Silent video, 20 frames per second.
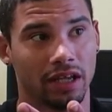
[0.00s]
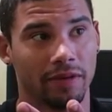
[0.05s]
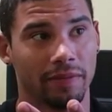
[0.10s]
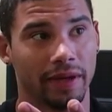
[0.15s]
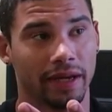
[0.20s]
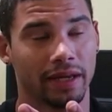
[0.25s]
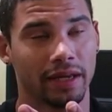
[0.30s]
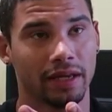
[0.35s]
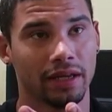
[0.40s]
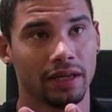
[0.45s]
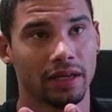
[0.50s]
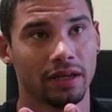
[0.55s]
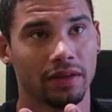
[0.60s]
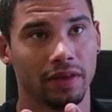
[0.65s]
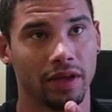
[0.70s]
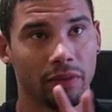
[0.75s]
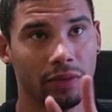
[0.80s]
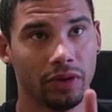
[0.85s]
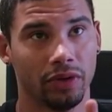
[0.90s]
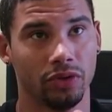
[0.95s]
Lubbock,
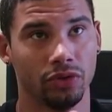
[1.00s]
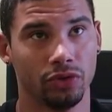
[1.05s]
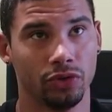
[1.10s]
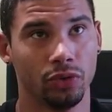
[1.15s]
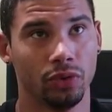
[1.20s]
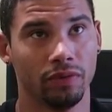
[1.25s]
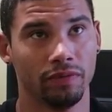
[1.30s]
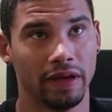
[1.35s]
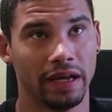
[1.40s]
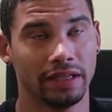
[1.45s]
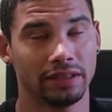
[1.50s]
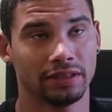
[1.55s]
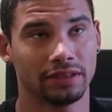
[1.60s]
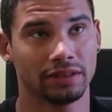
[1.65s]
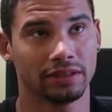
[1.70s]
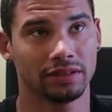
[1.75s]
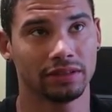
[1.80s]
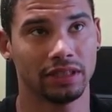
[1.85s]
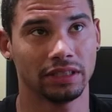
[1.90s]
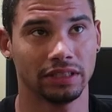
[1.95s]
they want to do two events
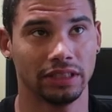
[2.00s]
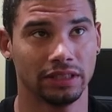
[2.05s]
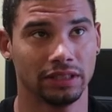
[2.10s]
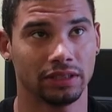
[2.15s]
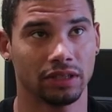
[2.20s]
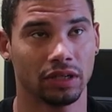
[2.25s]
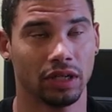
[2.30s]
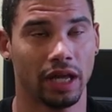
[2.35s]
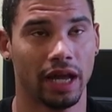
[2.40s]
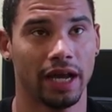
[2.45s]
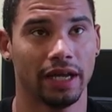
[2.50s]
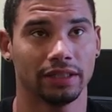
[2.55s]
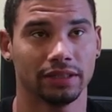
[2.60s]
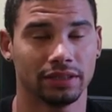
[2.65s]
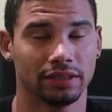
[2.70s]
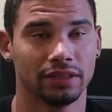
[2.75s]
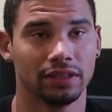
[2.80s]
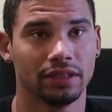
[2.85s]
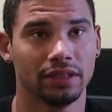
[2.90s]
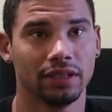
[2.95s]
since it's their
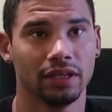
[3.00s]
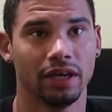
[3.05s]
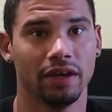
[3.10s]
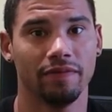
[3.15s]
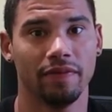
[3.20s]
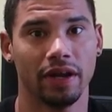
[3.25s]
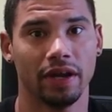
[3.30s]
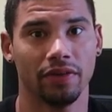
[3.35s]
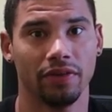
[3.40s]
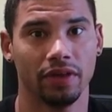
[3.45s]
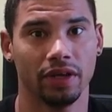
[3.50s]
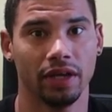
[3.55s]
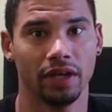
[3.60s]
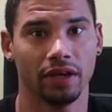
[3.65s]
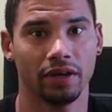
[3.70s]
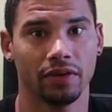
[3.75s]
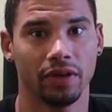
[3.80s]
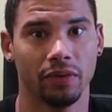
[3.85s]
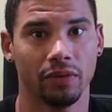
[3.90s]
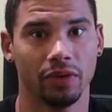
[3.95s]
last event of the
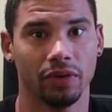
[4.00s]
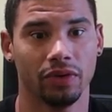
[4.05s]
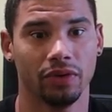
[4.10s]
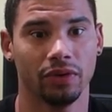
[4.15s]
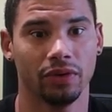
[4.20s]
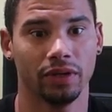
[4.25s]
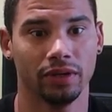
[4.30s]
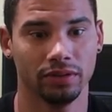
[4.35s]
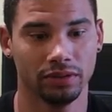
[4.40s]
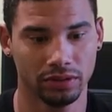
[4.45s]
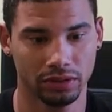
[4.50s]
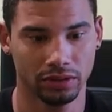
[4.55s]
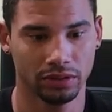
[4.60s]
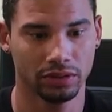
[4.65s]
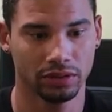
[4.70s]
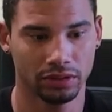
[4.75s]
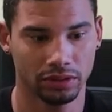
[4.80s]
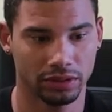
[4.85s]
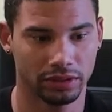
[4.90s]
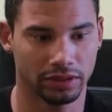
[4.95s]
year. They want to do a
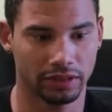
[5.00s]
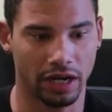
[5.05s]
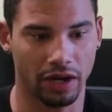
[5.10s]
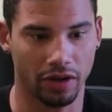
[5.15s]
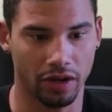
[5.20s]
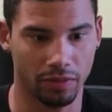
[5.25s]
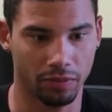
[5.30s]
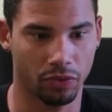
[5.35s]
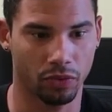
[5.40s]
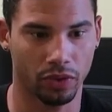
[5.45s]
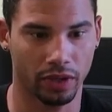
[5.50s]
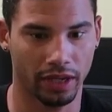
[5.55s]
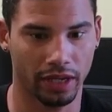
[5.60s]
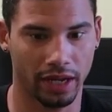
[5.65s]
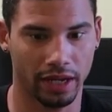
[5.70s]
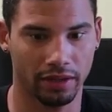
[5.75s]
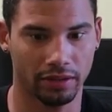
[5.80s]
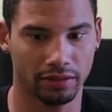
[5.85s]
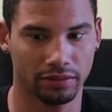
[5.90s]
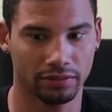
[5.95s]
Saturday morning
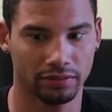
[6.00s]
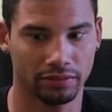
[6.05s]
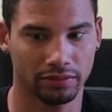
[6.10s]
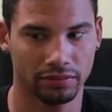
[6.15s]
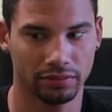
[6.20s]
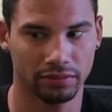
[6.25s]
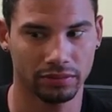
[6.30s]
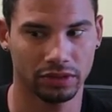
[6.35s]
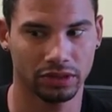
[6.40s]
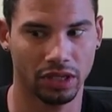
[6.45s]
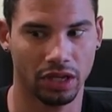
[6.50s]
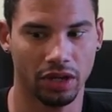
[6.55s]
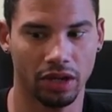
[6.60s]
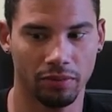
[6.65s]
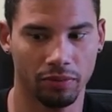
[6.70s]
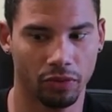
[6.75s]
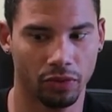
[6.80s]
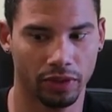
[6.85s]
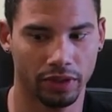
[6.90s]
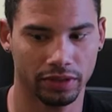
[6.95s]
and
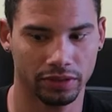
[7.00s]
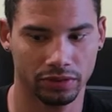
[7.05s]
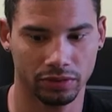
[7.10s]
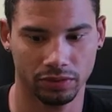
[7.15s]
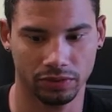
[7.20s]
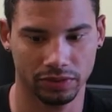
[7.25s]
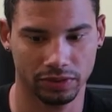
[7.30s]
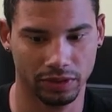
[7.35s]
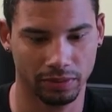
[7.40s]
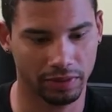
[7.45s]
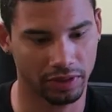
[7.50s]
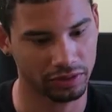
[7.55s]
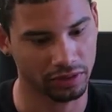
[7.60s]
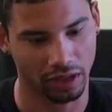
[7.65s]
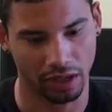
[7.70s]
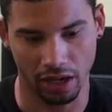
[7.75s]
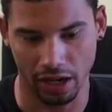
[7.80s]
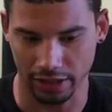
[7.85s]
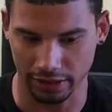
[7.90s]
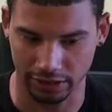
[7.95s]
Sunday morning, so we'll see. But there's
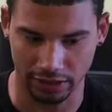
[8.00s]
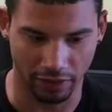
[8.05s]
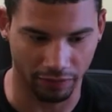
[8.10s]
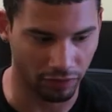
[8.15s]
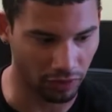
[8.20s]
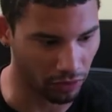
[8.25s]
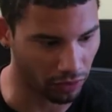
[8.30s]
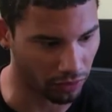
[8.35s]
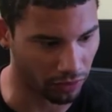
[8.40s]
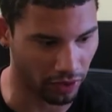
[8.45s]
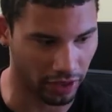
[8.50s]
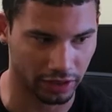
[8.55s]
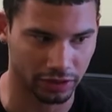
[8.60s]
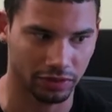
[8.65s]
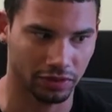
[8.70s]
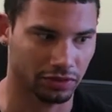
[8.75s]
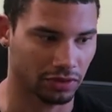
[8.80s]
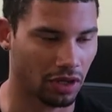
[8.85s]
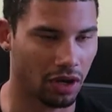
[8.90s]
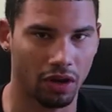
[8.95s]
a lot of stuff going on.
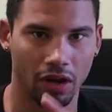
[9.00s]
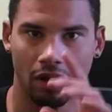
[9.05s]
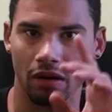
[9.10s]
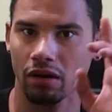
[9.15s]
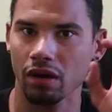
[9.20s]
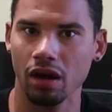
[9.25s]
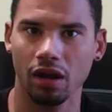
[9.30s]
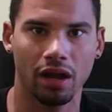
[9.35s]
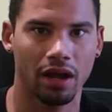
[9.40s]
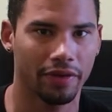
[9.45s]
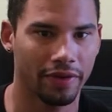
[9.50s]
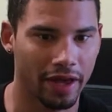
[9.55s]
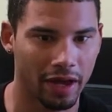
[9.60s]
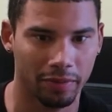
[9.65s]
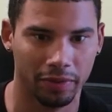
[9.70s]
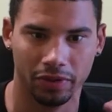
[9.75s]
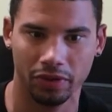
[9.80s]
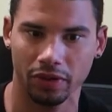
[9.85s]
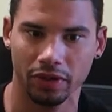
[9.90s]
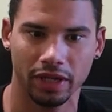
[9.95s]
Next, there's an all-out call-out in
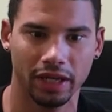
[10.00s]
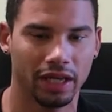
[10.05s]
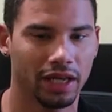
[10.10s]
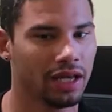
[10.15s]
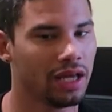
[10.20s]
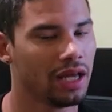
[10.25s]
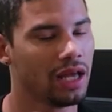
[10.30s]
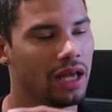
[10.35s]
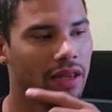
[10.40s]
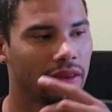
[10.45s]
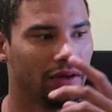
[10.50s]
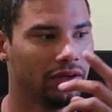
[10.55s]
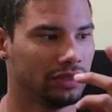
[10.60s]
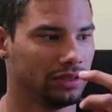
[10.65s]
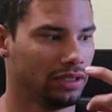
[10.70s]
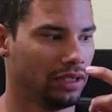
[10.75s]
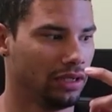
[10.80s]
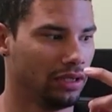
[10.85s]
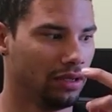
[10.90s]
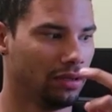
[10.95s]
Albuquerque.
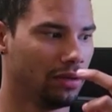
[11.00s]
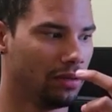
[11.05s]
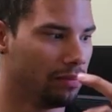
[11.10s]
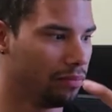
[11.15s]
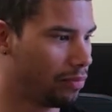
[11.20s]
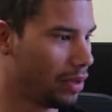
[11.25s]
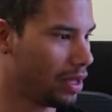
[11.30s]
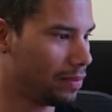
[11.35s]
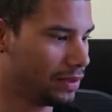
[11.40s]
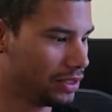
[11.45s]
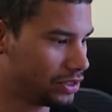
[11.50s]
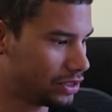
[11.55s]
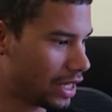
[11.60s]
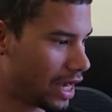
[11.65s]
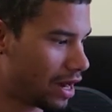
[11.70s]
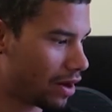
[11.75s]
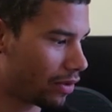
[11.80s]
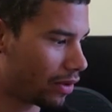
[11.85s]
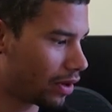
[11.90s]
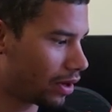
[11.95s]
There's a baby
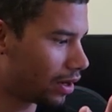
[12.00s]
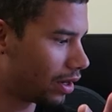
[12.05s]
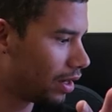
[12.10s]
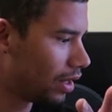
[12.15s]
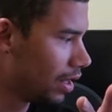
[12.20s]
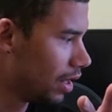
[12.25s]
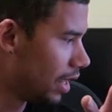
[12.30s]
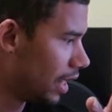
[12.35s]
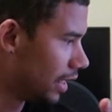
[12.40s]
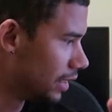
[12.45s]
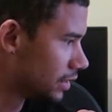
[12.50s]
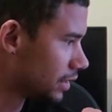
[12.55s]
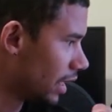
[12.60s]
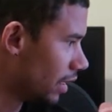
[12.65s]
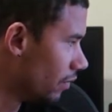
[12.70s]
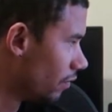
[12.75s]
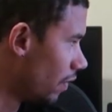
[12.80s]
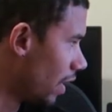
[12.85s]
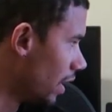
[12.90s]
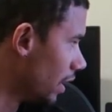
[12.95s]
shower. I just
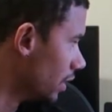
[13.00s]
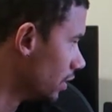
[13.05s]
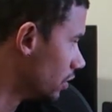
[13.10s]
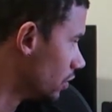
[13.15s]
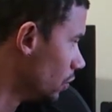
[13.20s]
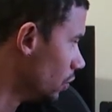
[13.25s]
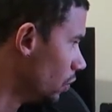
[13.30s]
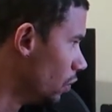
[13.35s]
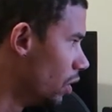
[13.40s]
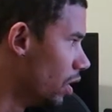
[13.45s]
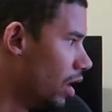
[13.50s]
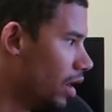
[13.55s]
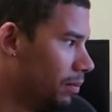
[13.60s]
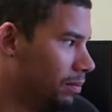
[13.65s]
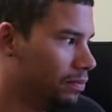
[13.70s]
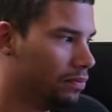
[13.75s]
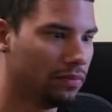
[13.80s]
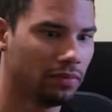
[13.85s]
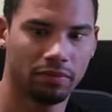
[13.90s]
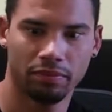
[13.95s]
got invited to
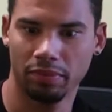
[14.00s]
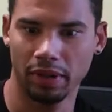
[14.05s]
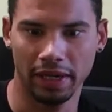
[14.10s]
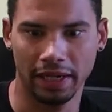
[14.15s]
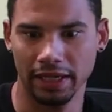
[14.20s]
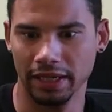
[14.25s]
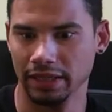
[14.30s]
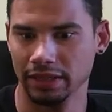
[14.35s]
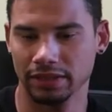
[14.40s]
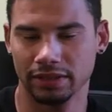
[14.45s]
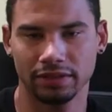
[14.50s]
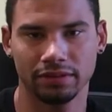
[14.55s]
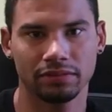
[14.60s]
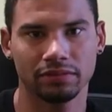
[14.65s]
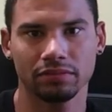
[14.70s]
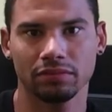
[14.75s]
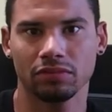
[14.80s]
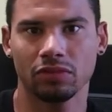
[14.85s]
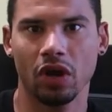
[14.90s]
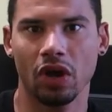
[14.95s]
a
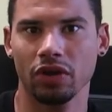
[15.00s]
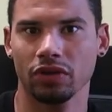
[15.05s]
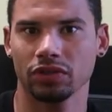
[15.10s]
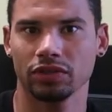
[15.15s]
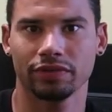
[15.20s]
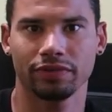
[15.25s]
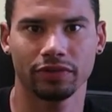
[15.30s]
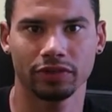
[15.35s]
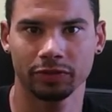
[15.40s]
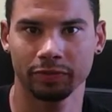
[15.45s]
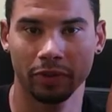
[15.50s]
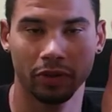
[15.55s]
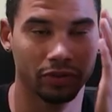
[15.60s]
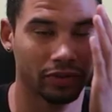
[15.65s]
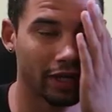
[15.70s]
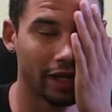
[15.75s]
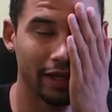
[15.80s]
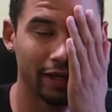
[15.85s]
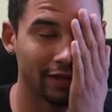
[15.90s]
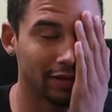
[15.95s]
buddy's daughter's first birthday.